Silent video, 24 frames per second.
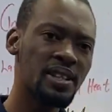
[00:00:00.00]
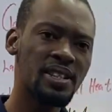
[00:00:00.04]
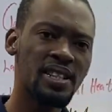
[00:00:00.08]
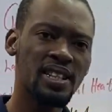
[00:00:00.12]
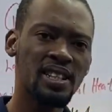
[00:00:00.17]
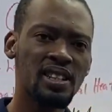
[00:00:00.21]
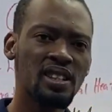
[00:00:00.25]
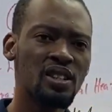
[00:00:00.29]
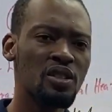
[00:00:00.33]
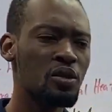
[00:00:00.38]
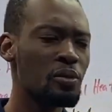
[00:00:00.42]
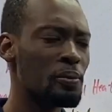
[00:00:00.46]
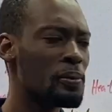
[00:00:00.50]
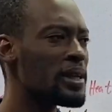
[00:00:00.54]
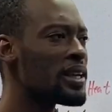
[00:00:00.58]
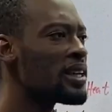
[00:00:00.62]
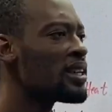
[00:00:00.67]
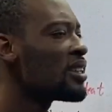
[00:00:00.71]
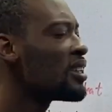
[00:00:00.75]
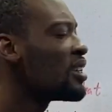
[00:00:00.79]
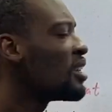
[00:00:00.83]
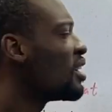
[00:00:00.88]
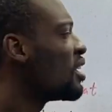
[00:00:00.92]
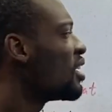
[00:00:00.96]
and gentlemen,
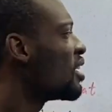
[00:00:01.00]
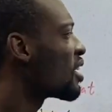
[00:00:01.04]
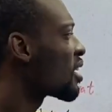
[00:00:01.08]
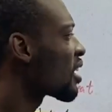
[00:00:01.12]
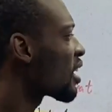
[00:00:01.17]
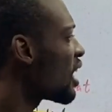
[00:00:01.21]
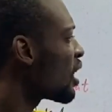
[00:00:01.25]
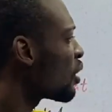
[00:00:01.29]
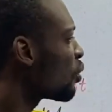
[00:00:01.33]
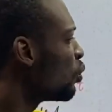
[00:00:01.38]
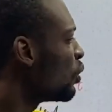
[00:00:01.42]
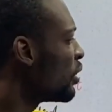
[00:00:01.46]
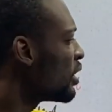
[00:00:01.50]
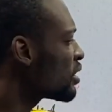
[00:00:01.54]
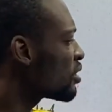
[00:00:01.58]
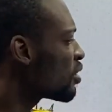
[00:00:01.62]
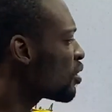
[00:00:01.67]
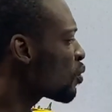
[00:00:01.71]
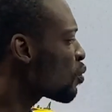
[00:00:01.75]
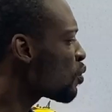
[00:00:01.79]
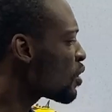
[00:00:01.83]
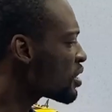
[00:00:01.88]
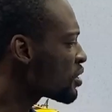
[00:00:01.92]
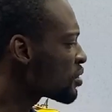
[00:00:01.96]
calculation
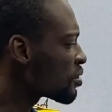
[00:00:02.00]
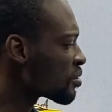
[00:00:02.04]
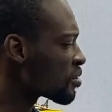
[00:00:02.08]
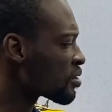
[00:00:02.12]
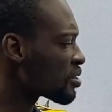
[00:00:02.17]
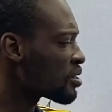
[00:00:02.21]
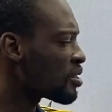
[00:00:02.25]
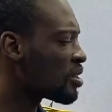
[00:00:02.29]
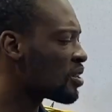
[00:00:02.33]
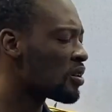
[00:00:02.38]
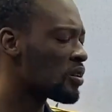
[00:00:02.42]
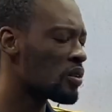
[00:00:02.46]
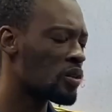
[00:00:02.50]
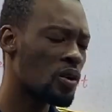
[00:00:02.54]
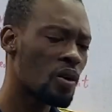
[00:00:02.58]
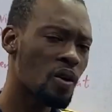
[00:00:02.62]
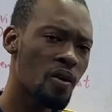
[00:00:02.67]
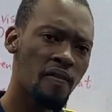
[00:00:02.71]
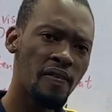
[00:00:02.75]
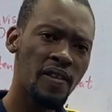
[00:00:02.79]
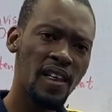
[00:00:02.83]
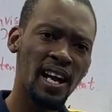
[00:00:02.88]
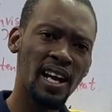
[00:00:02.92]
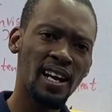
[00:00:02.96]
questions
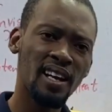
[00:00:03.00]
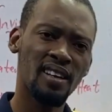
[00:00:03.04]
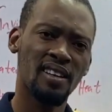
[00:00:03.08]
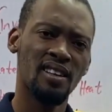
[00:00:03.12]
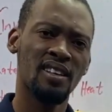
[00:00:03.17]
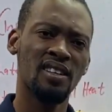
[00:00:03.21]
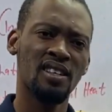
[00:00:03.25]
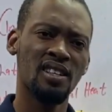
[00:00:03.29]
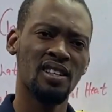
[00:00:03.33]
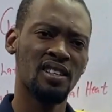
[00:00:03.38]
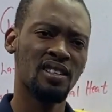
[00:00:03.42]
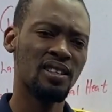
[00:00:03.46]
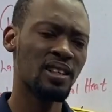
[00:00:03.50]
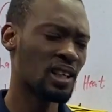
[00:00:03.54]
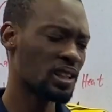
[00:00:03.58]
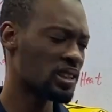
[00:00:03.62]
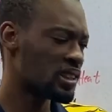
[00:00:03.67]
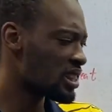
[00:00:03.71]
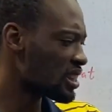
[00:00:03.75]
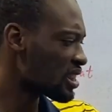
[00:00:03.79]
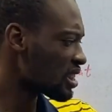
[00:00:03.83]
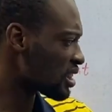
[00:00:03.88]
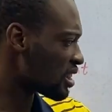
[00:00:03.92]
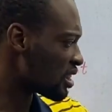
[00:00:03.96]
under
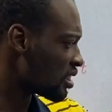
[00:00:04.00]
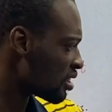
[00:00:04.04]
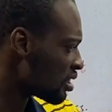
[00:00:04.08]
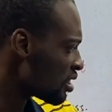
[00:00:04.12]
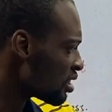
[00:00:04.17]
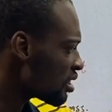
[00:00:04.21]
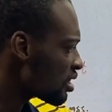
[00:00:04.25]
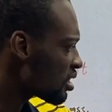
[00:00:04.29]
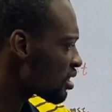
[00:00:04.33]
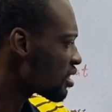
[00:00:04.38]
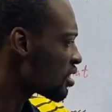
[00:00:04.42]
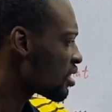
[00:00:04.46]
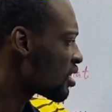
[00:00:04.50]
latent heat